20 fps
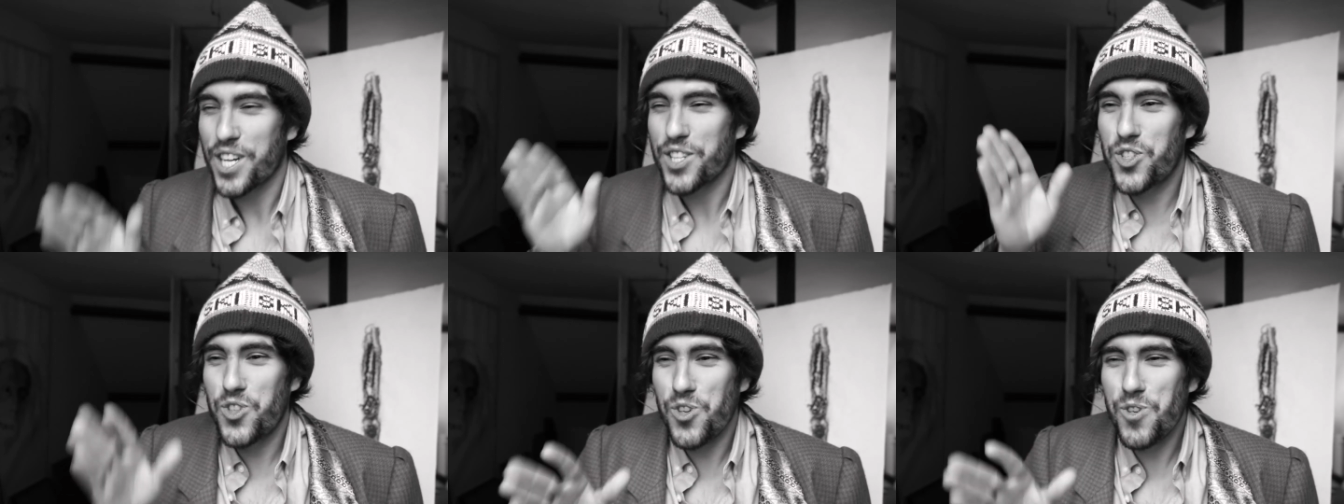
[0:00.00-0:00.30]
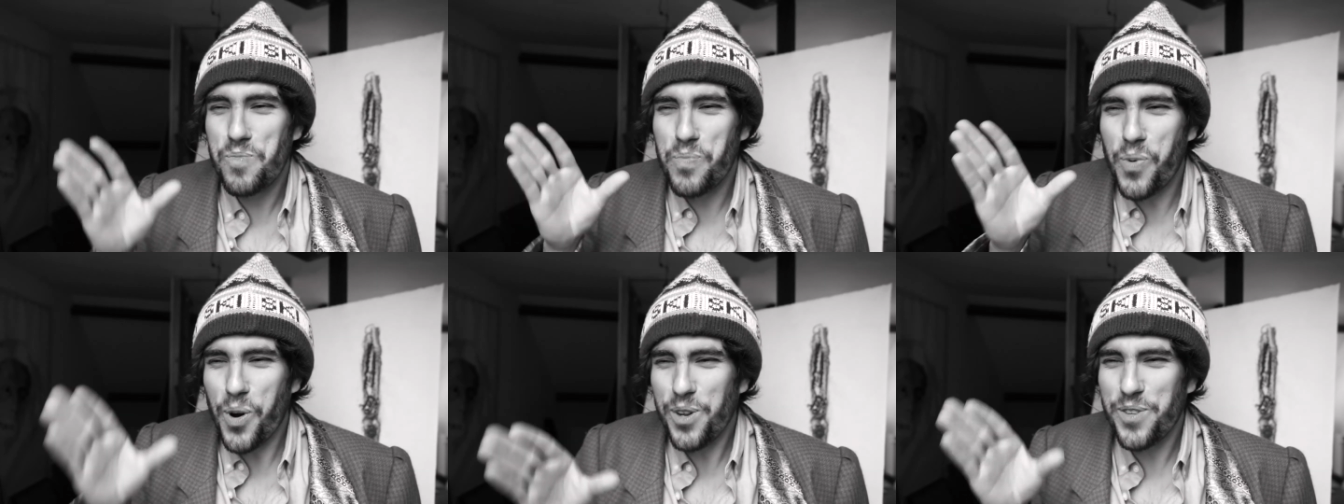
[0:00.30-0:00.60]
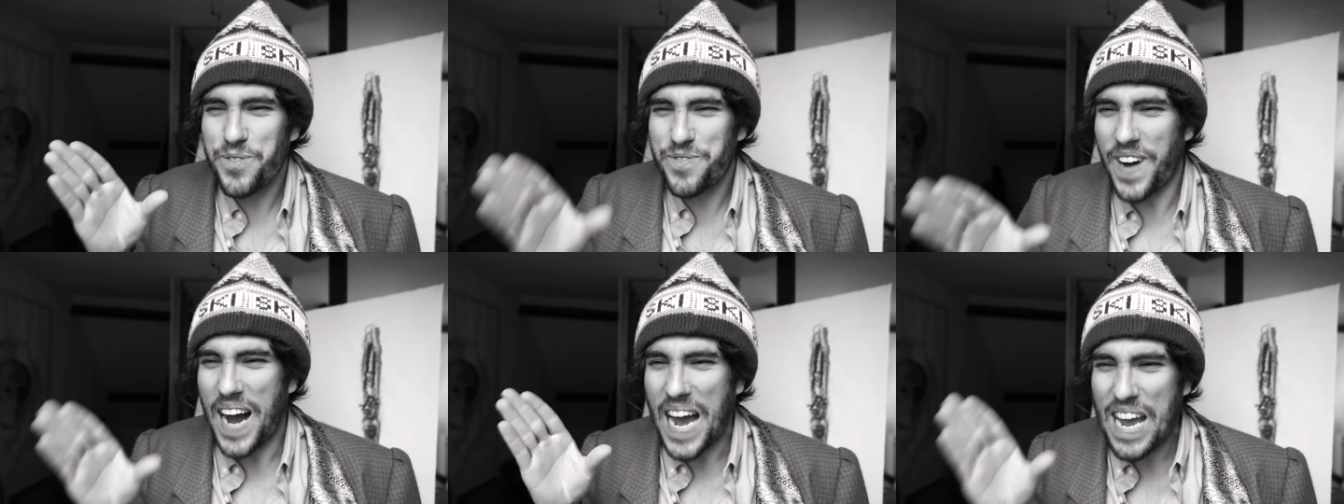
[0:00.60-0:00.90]

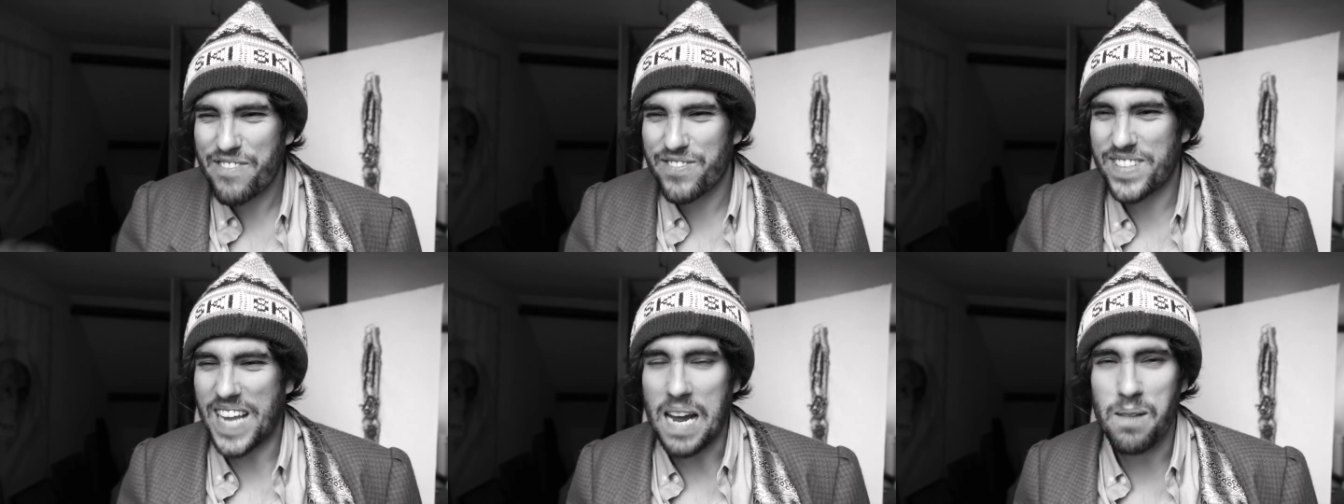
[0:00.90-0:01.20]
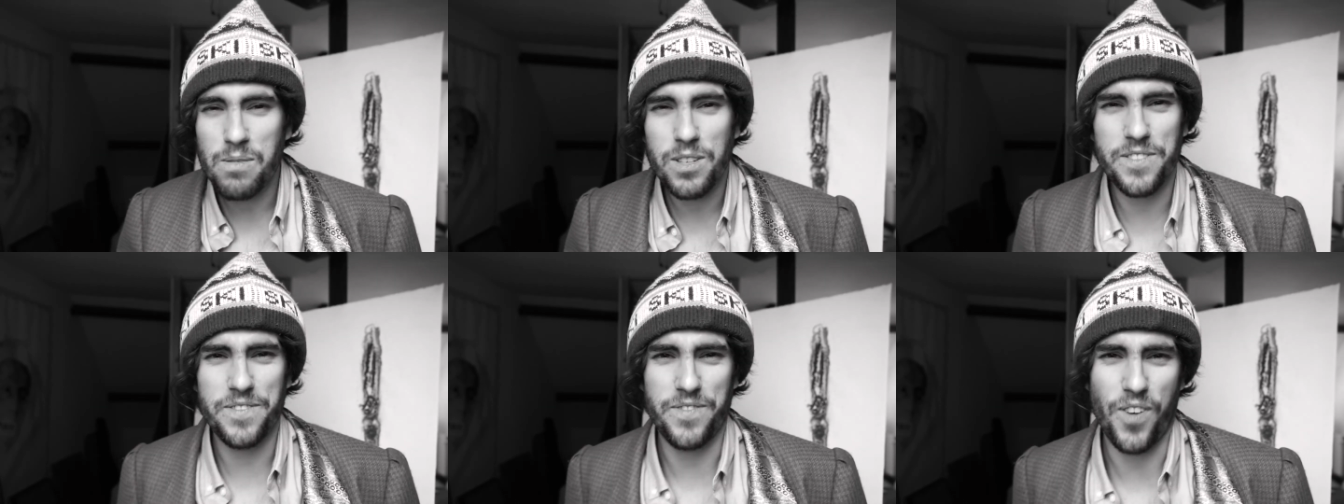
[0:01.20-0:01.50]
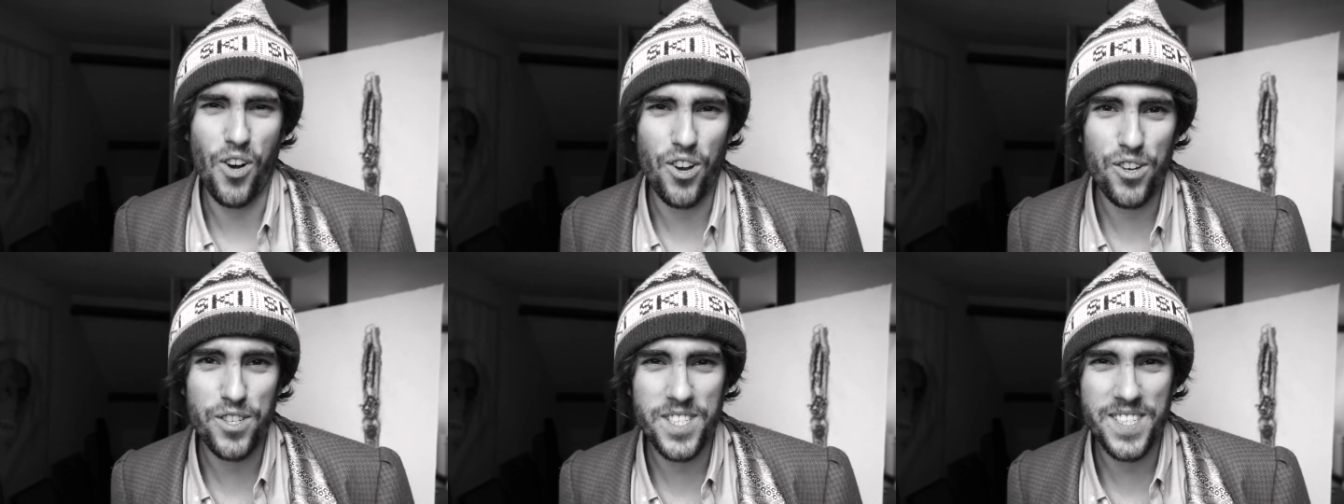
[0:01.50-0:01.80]
2.5 times
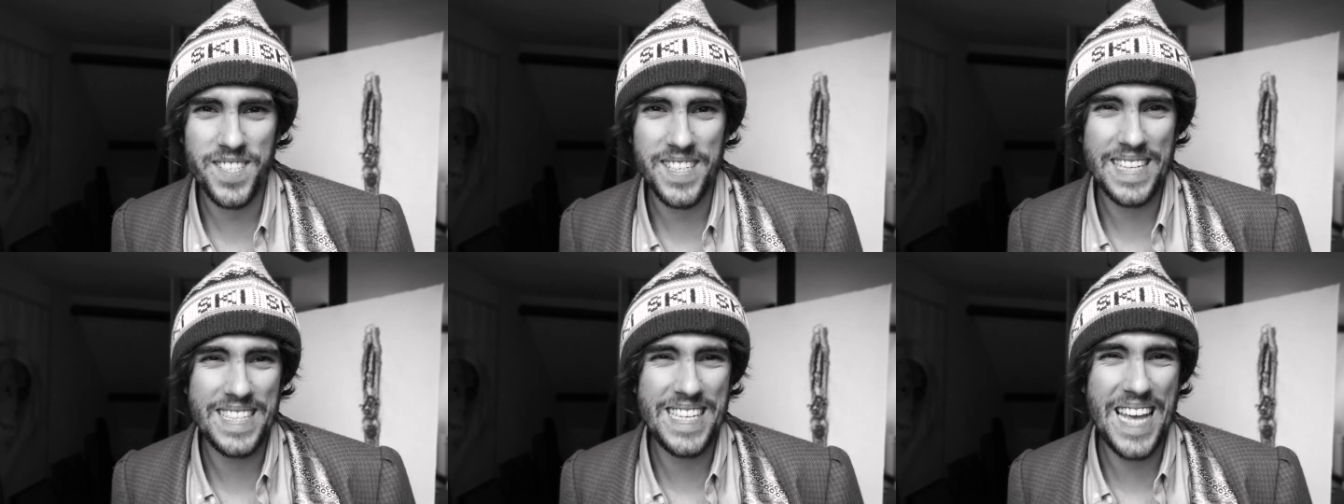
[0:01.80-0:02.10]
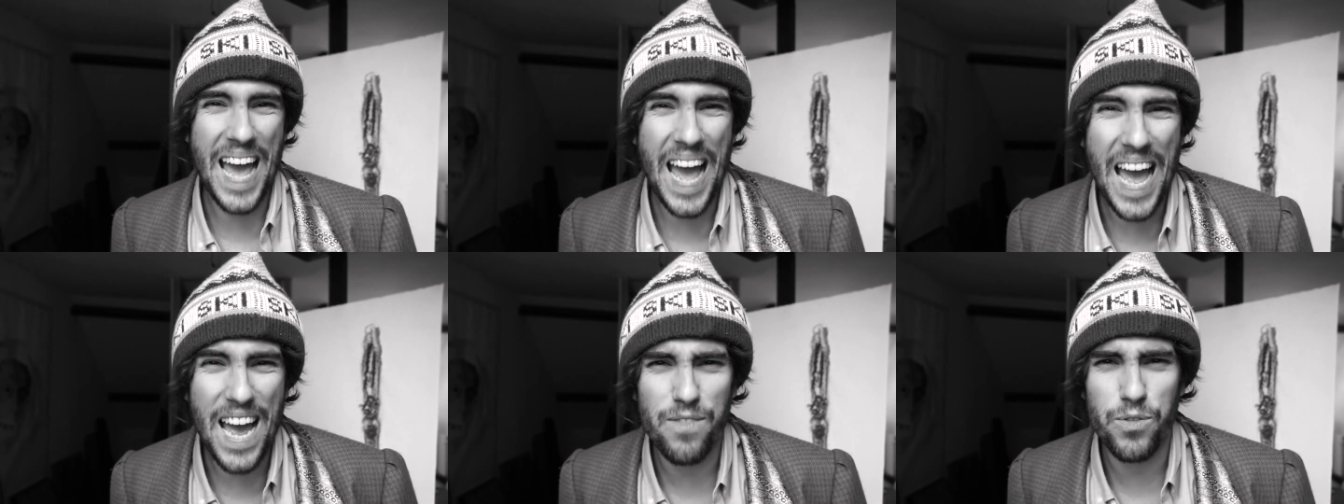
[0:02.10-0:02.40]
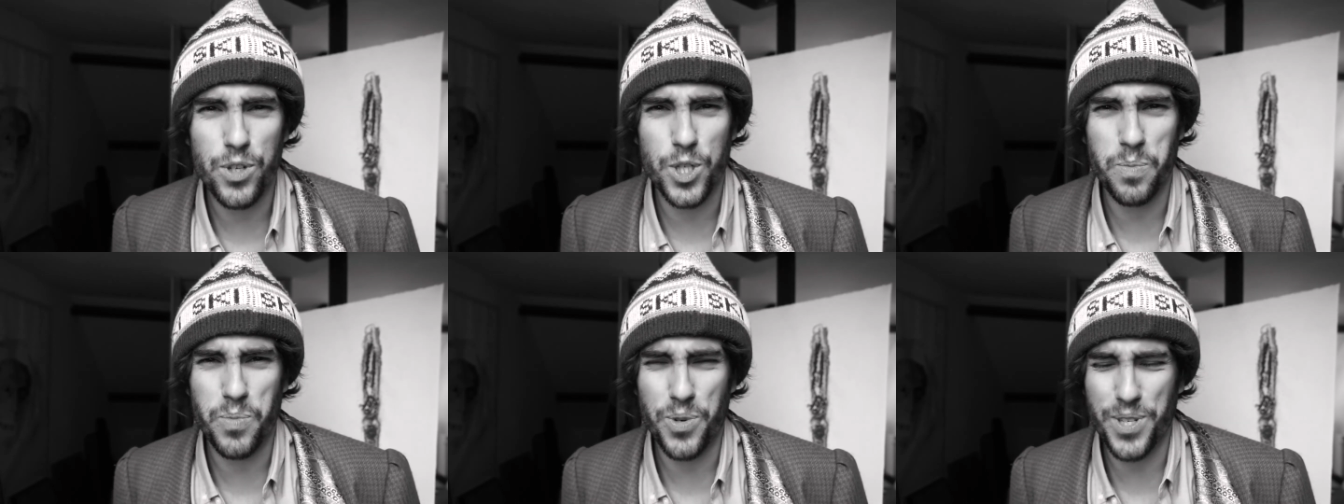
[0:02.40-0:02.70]
faster than the
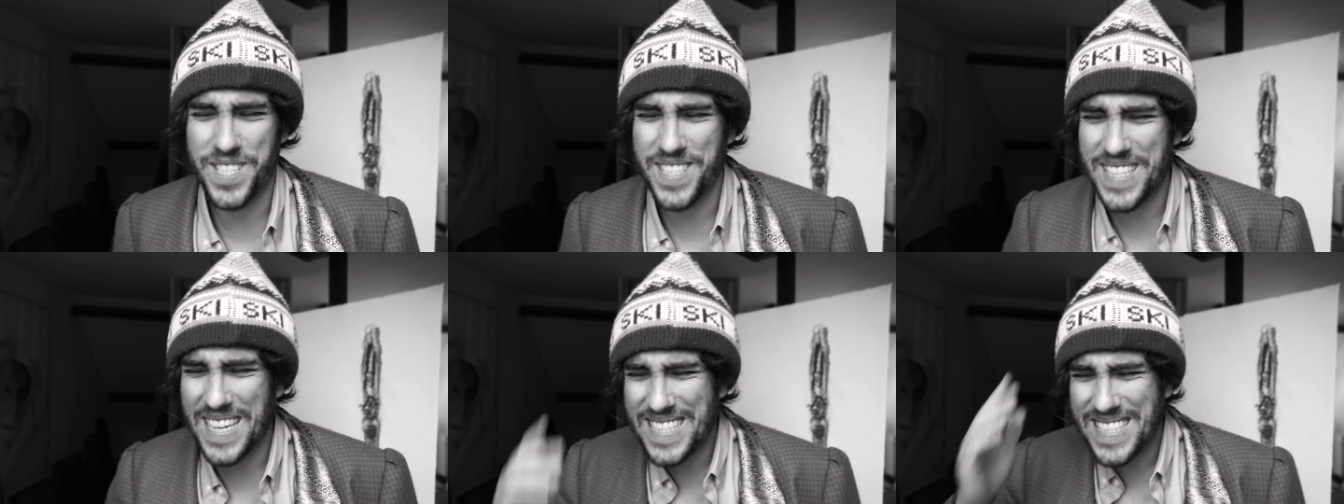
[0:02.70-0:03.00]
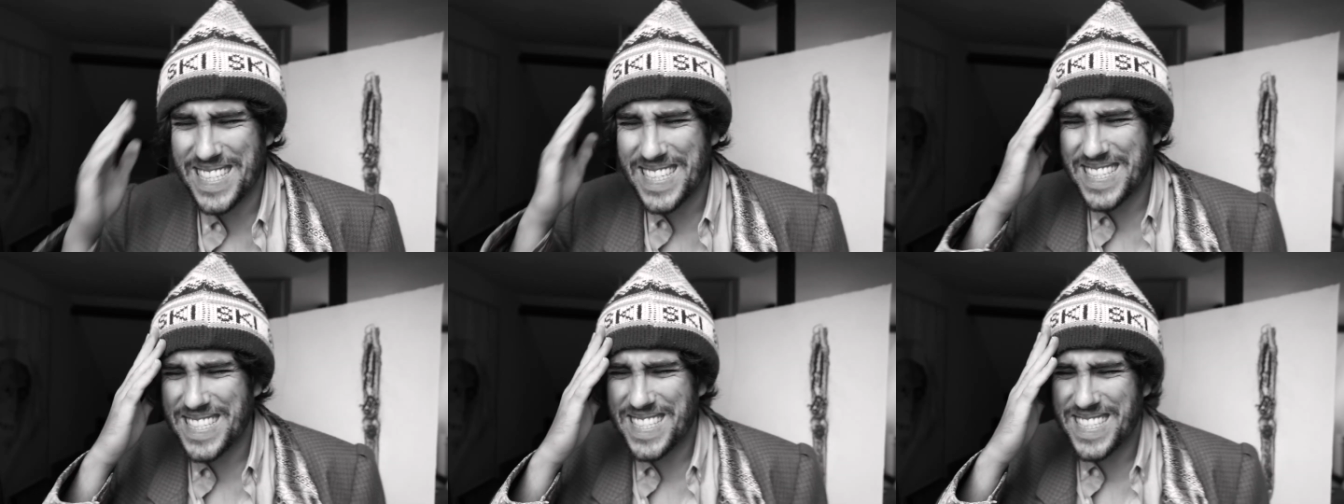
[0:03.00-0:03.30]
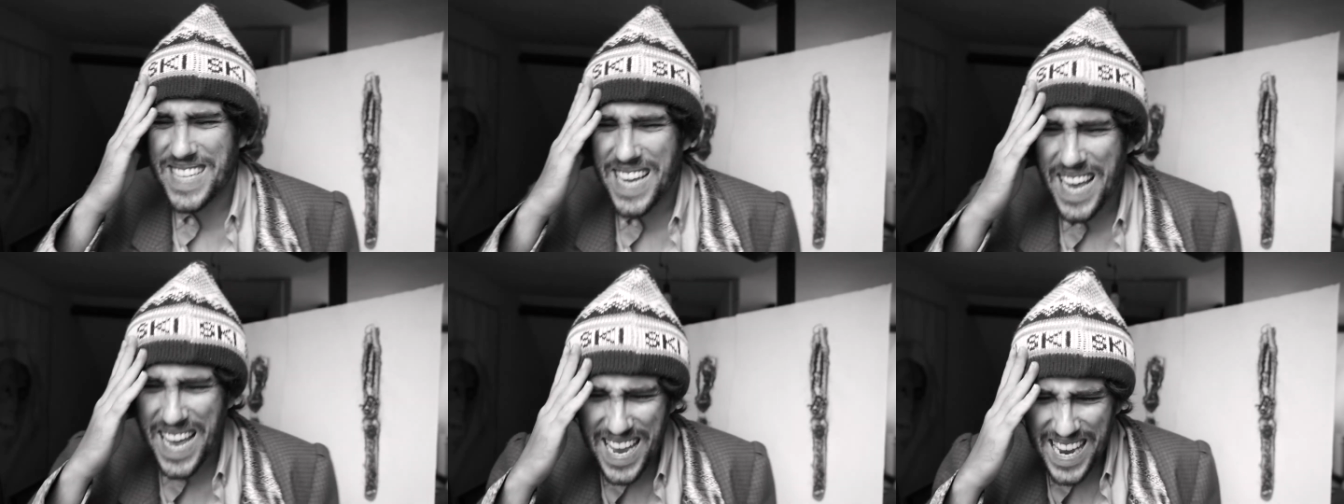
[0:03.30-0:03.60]
average person? That's
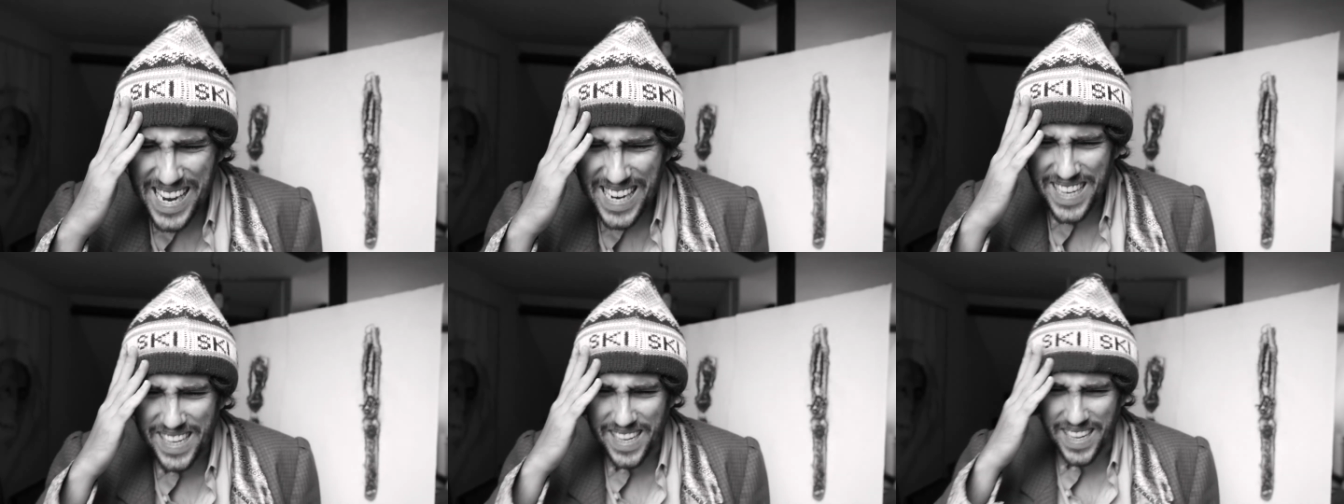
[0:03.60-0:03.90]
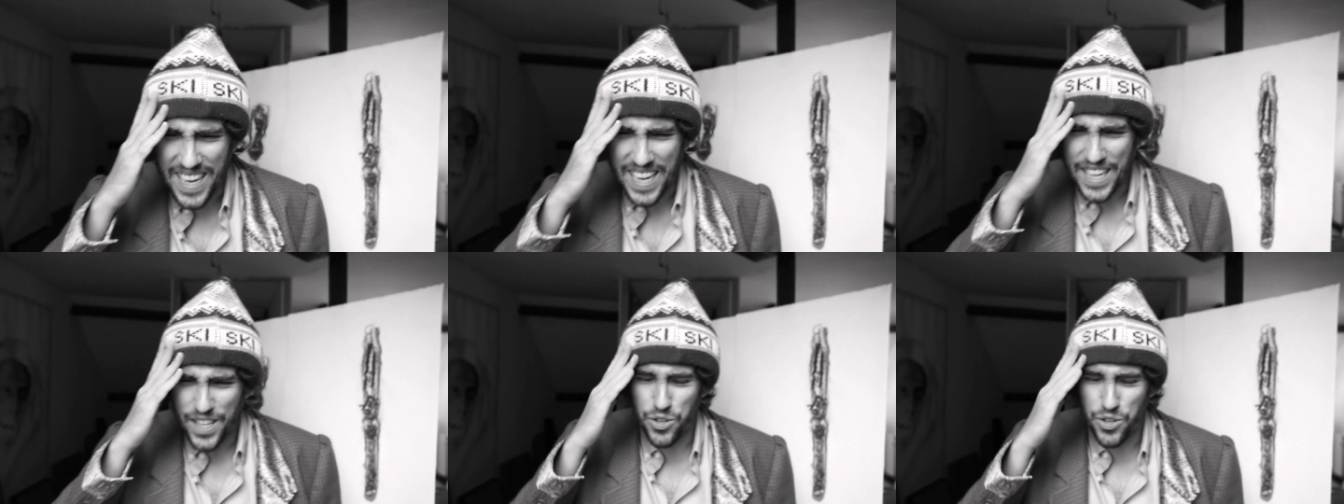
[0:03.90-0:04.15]
insane.